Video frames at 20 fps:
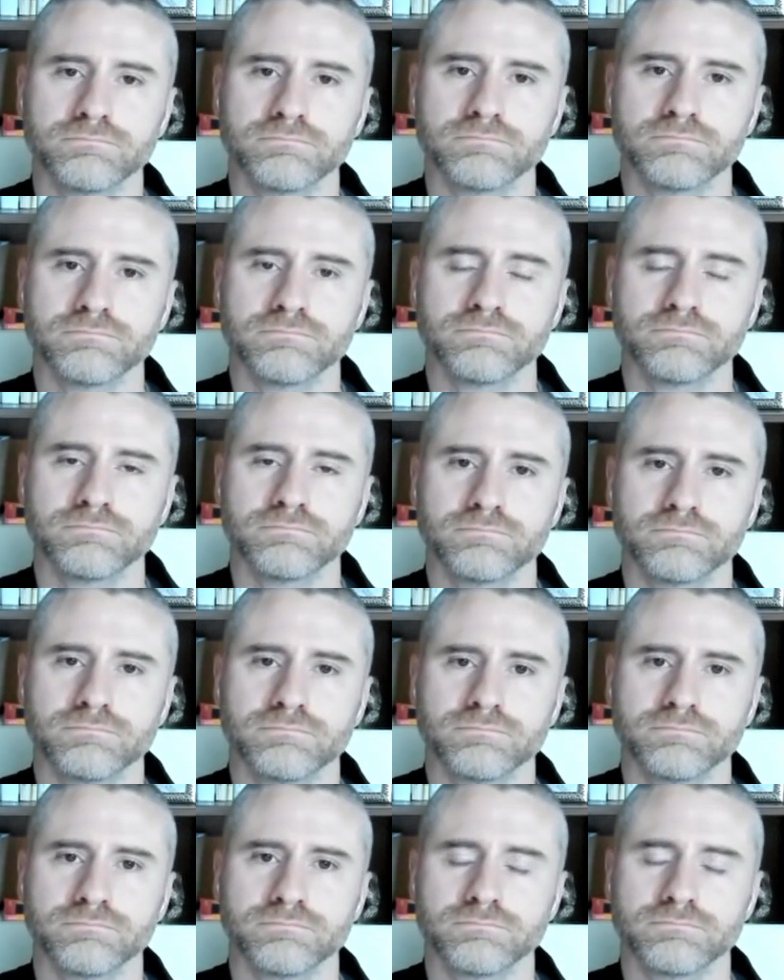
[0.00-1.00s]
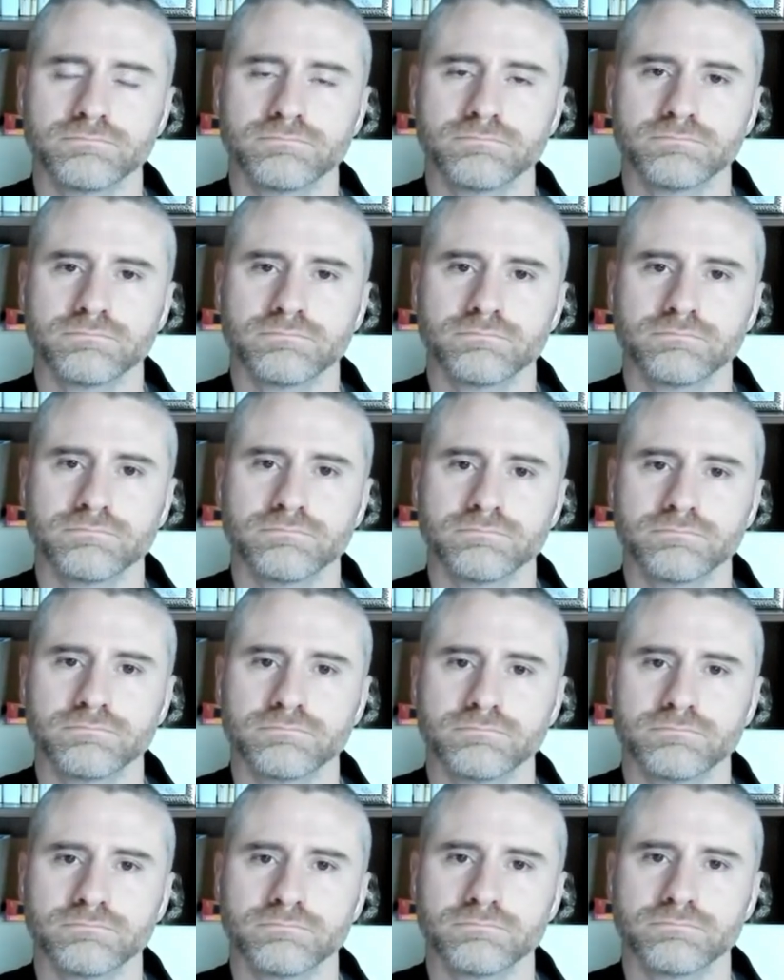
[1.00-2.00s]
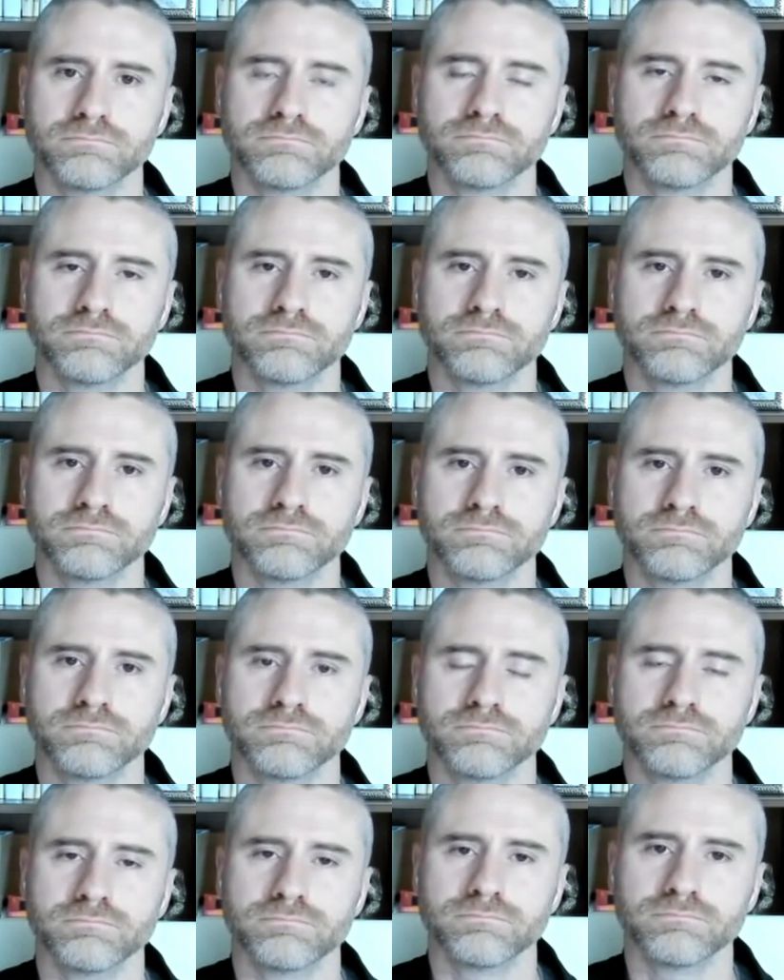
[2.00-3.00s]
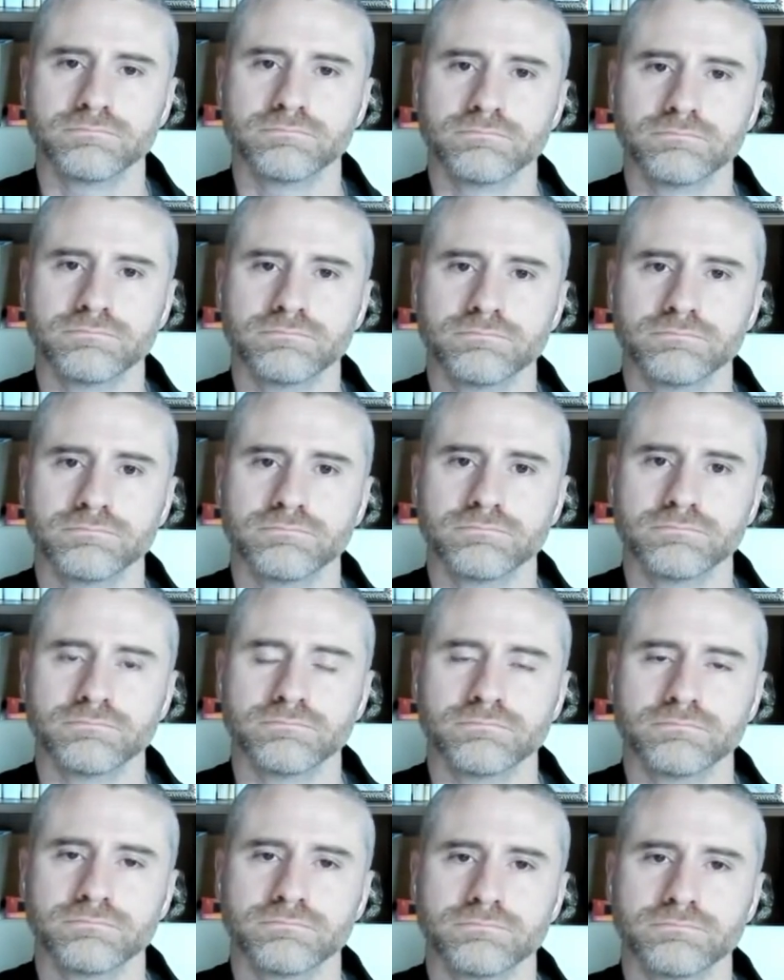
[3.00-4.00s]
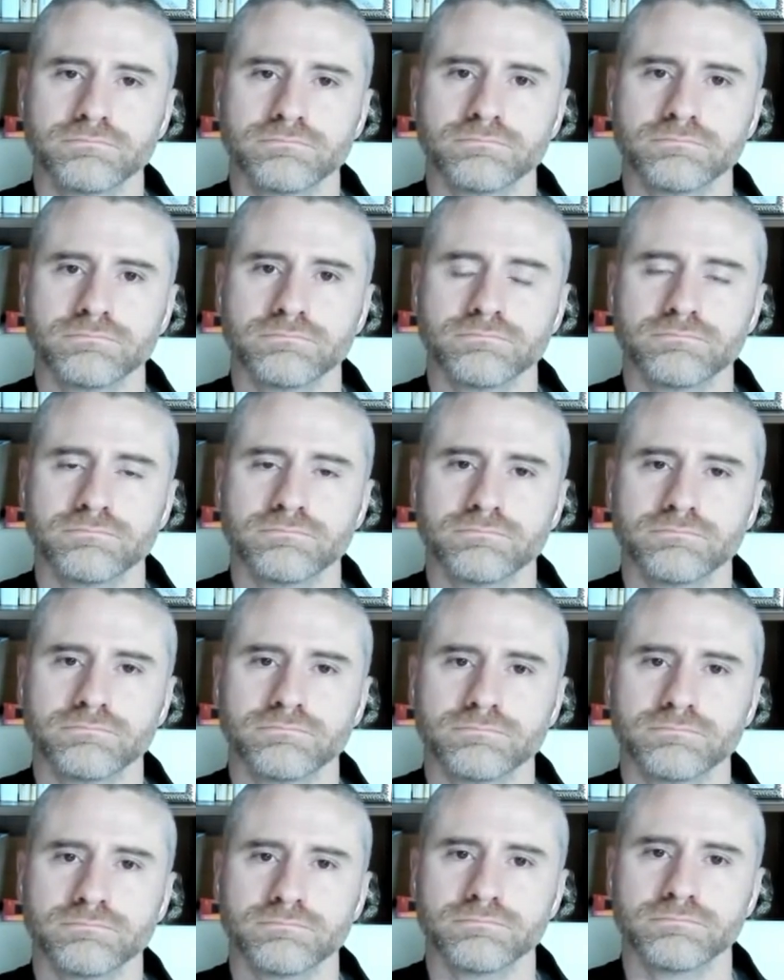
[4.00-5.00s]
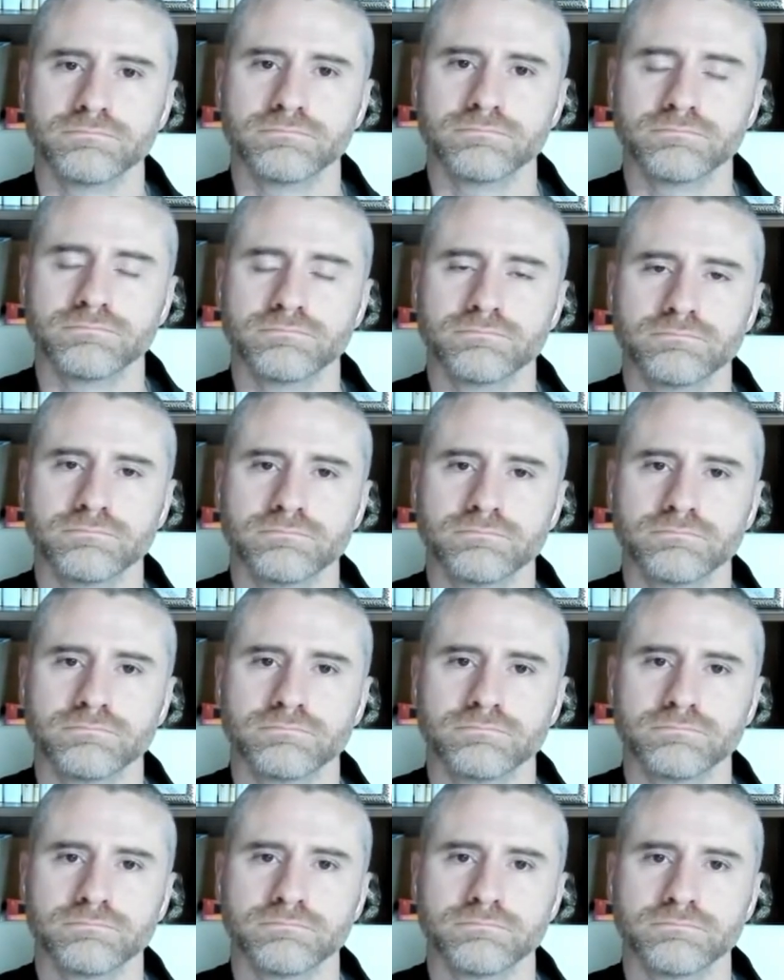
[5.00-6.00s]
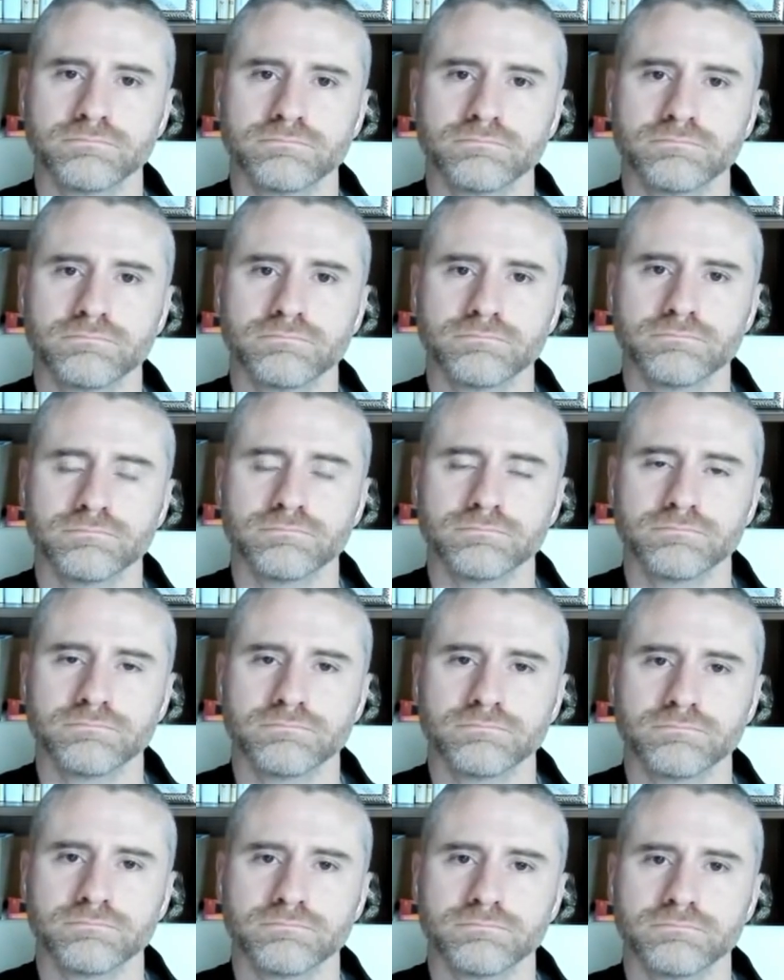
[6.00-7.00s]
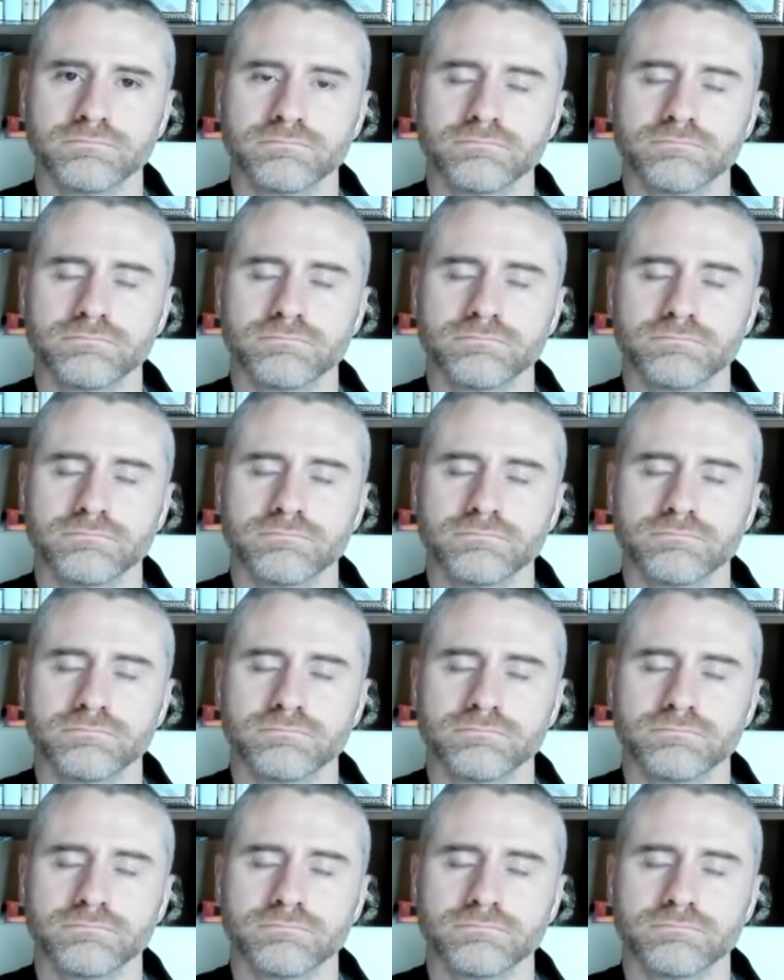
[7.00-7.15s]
(silent)